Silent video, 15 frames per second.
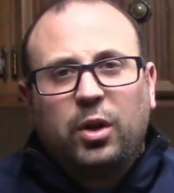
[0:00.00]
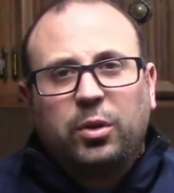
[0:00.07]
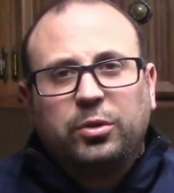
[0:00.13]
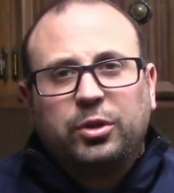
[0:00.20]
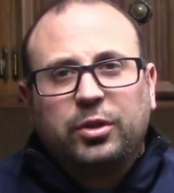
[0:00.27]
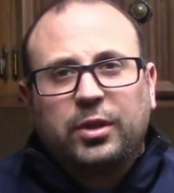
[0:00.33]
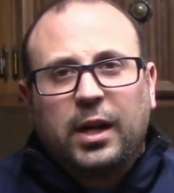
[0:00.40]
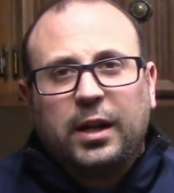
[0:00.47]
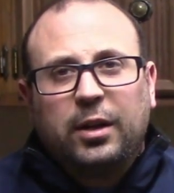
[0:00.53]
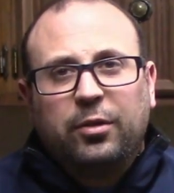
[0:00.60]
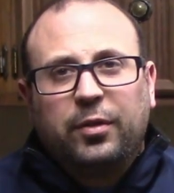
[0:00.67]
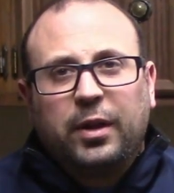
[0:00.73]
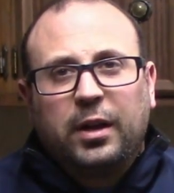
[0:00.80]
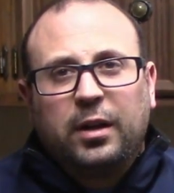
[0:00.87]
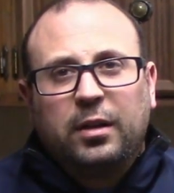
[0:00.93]
just kind
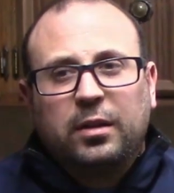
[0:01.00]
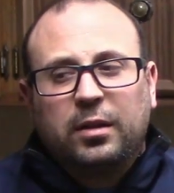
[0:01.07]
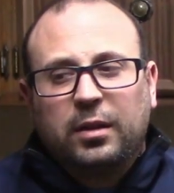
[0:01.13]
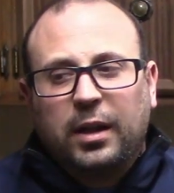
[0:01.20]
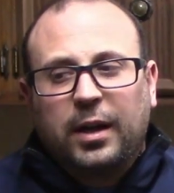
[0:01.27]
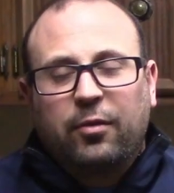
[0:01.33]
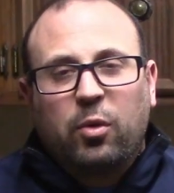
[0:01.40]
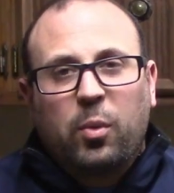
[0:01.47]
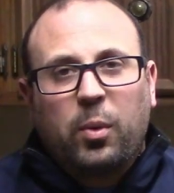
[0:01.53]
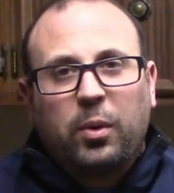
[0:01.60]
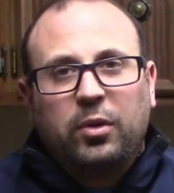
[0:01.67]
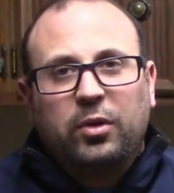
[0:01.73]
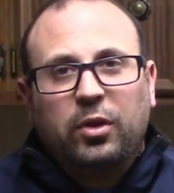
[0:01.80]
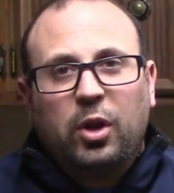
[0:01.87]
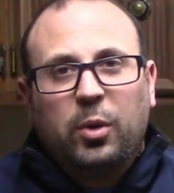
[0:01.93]
of let
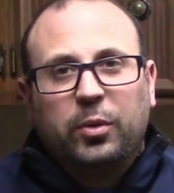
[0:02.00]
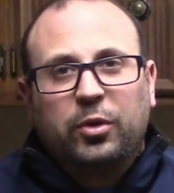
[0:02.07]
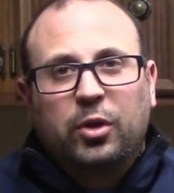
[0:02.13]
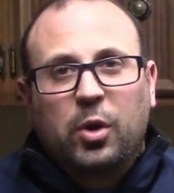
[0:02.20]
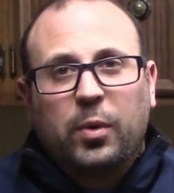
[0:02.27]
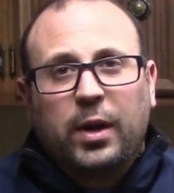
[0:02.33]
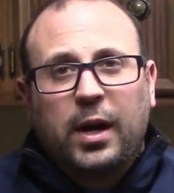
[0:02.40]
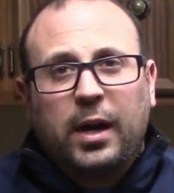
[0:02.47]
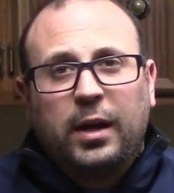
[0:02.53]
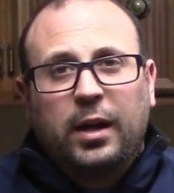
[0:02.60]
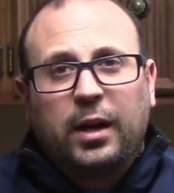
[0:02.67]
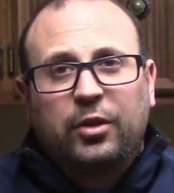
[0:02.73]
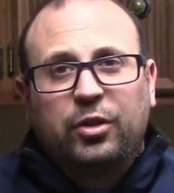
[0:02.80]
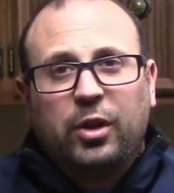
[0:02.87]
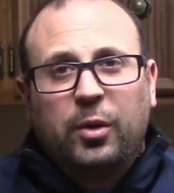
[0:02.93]
everyone know what's going on and
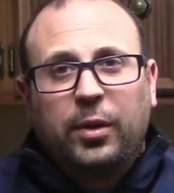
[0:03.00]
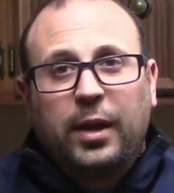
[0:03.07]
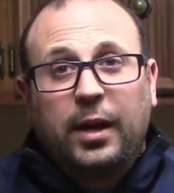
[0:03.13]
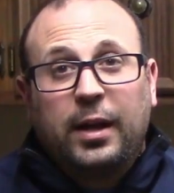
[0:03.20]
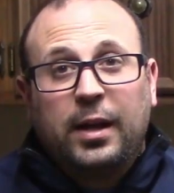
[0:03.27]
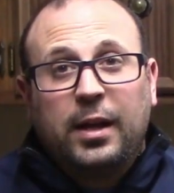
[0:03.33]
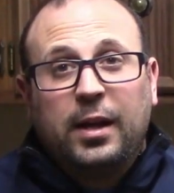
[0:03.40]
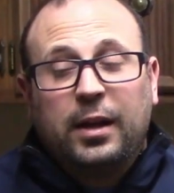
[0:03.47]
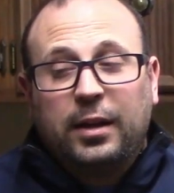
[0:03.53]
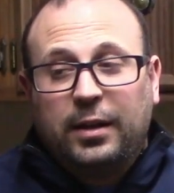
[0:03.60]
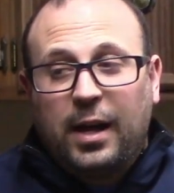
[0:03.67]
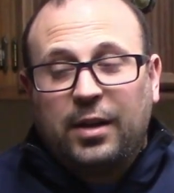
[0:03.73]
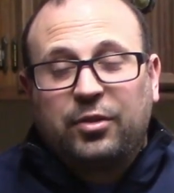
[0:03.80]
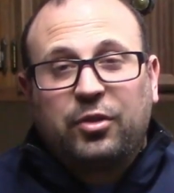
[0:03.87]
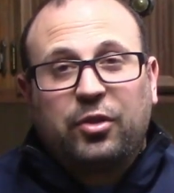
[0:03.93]
let you know that,
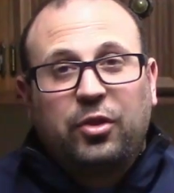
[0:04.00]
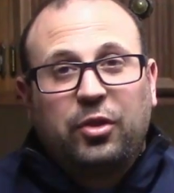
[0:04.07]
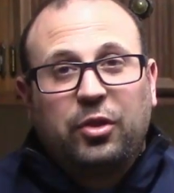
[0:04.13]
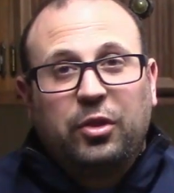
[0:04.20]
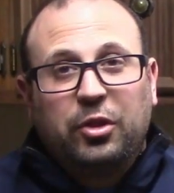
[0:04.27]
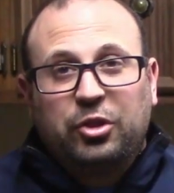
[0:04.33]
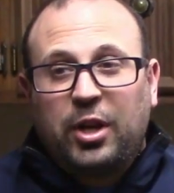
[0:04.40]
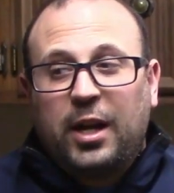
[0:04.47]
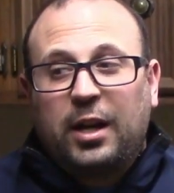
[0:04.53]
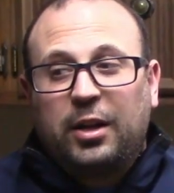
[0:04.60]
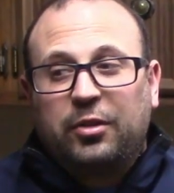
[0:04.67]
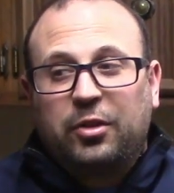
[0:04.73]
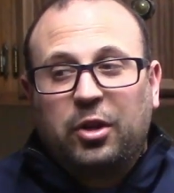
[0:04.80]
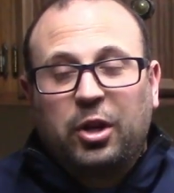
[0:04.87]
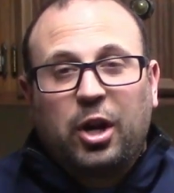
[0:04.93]
yes, the channel
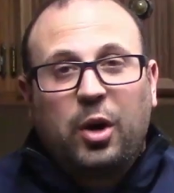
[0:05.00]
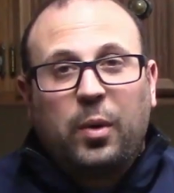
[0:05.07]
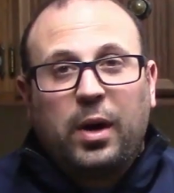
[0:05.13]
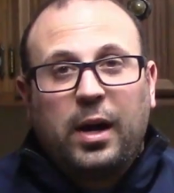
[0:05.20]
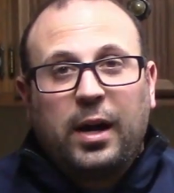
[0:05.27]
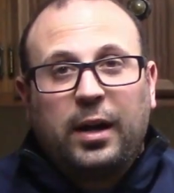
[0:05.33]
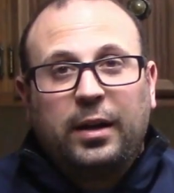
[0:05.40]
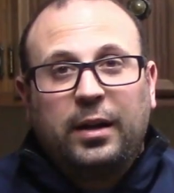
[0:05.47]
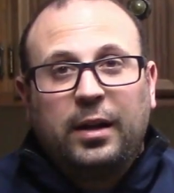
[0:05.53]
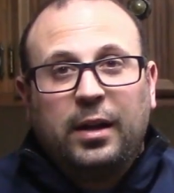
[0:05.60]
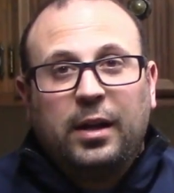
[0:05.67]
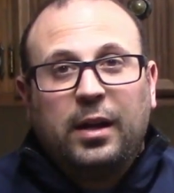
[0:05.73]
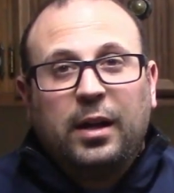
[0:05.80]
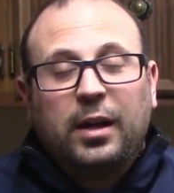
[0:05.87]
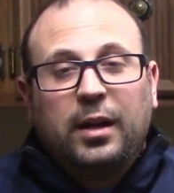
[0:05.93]
is going to go on.
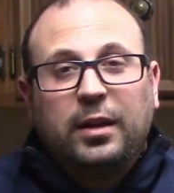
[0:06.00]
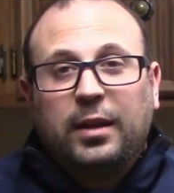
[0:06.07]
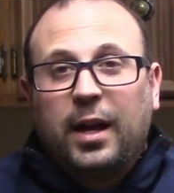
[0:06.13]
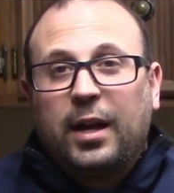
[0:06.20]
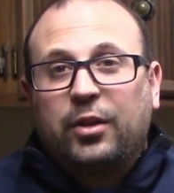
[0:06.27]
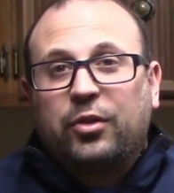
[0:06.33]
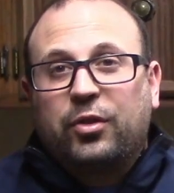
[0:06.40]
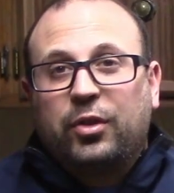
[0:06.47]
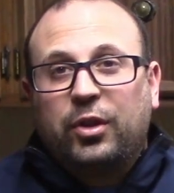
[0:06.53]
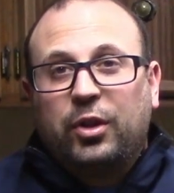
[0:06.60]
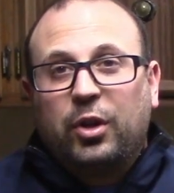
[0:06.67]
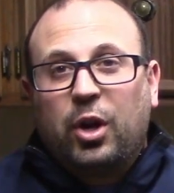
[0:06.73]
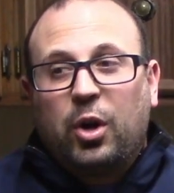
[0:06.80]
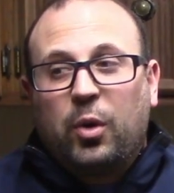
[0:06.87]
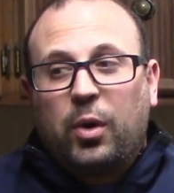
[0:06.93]
Yes,
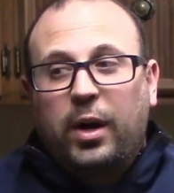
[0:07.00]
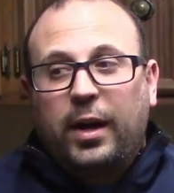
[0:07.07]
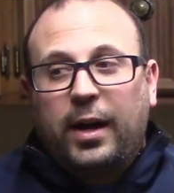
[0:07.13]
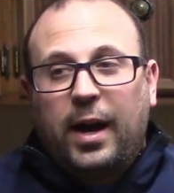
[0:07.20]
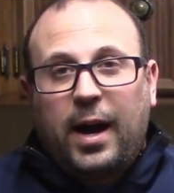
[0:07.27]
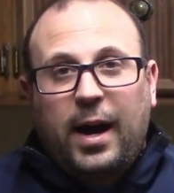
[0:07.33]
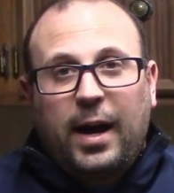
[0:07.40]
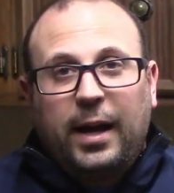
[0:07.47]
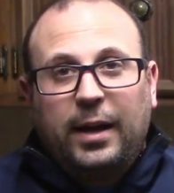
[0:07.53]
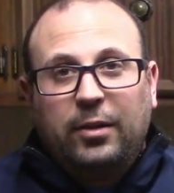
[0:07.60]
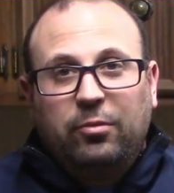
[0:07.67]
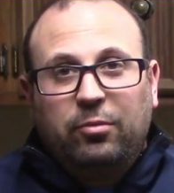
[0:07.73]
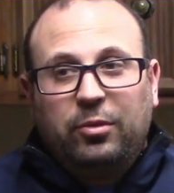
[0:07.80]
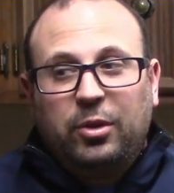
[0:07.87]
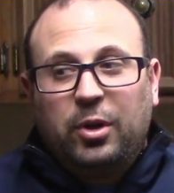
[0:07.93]

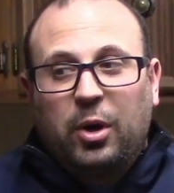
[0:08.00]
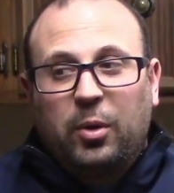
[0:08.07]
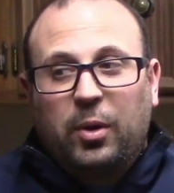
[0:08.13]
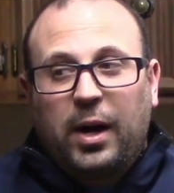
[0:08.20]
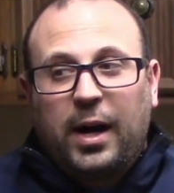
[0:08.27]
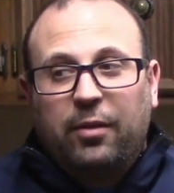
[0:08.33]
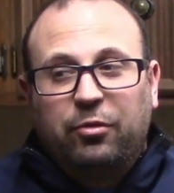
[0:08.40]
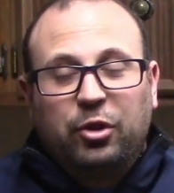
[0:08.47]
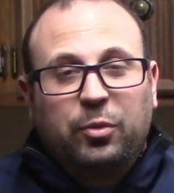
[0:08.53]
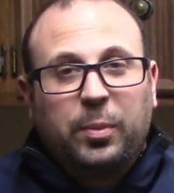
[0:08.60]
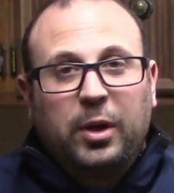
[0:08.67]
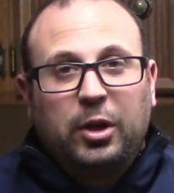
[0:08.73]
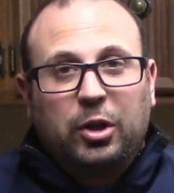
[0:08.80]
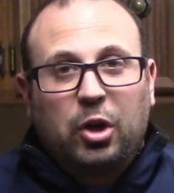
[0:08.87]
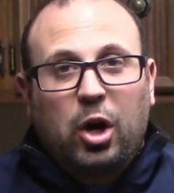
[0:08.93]
I've just
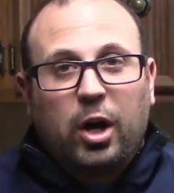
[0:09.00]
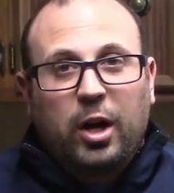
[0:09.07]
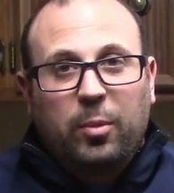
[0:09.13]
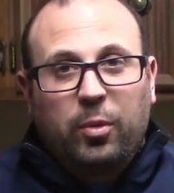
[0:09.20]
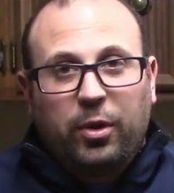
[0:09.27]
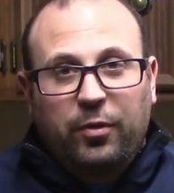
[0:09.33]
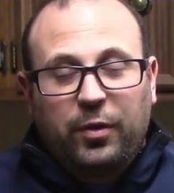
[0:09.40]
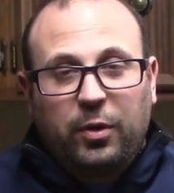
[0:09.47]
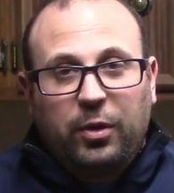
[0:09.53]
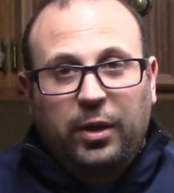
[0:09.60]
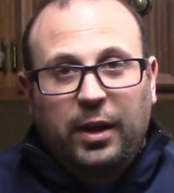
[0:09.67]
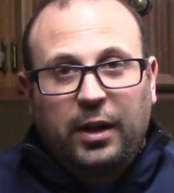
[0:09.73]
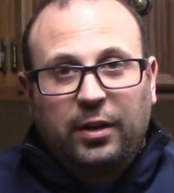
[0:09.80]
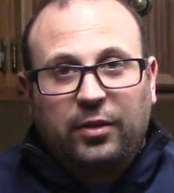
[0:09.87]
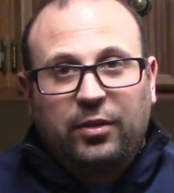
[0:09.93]
been caught up with a few
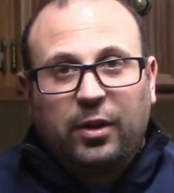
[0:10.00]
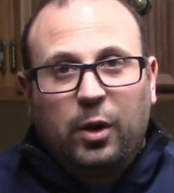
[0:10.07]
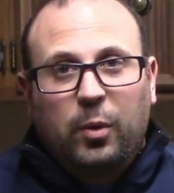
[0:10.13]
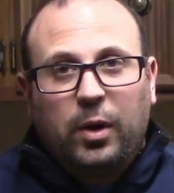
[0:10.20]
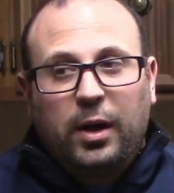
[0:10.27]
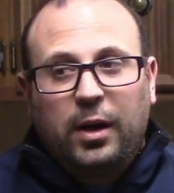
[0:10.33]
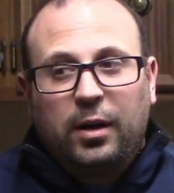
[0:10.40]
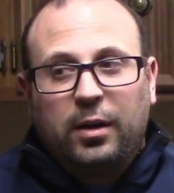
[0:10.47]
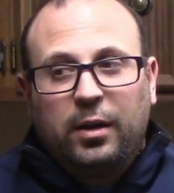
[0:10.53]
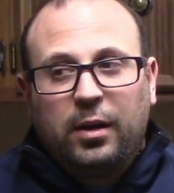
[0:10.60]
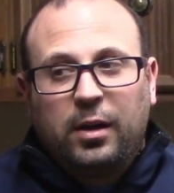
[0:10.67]
things. So, I'm